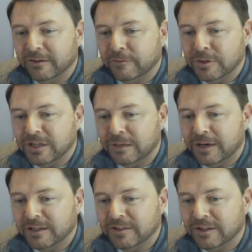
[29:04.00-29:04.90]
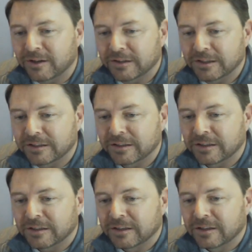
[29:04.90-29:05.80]
first time I installed it.
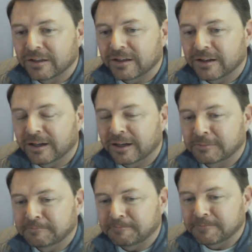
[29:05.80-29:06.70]
And